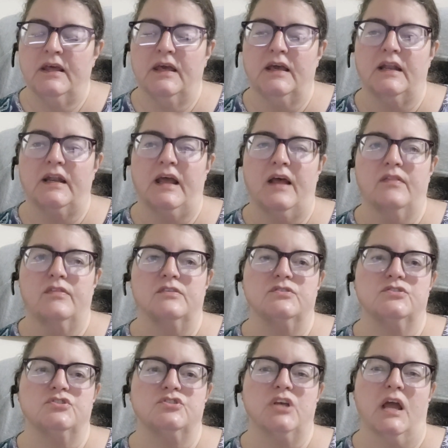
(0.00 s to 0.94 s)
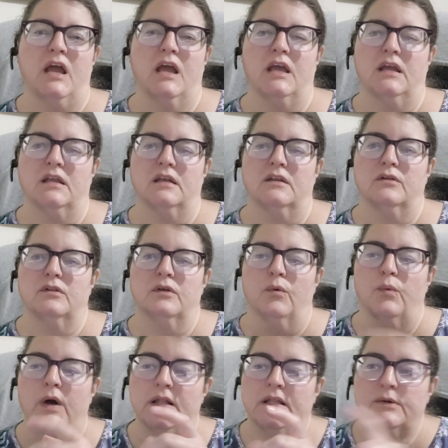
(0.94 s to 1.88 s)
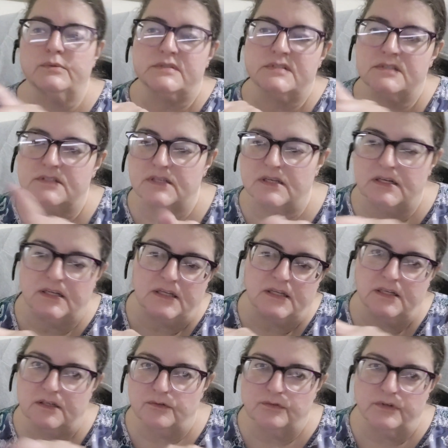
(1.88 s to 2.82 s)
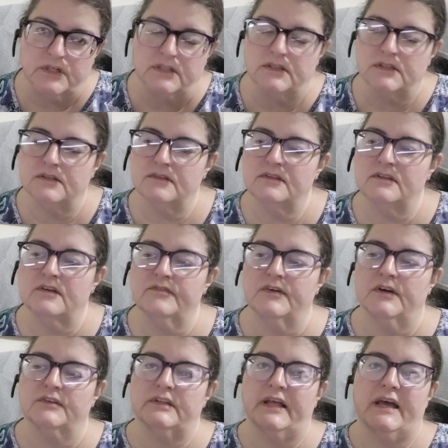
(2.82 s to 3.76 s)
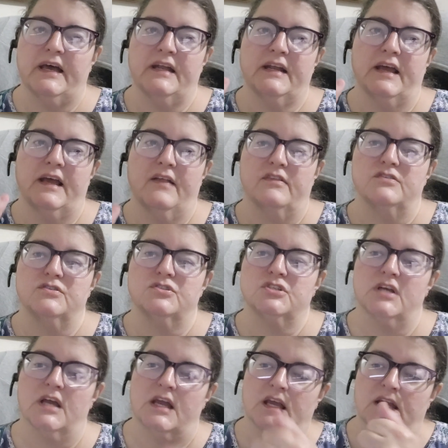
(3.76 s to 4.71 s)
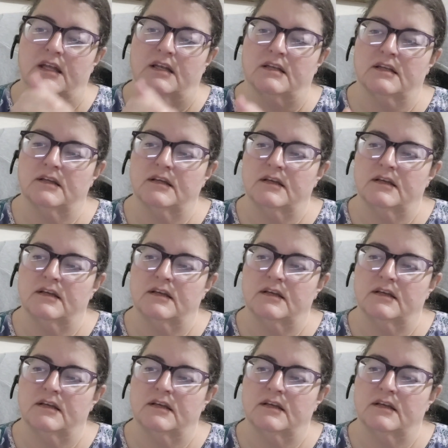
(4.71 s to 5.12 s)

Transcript: and I had this chain that while I was studying and reading this stuff online, I had this chain